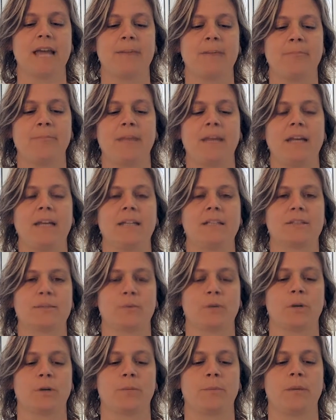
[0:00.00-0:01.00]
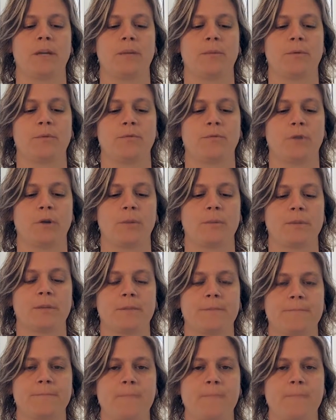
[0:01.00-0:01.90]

and maintenance work being performed.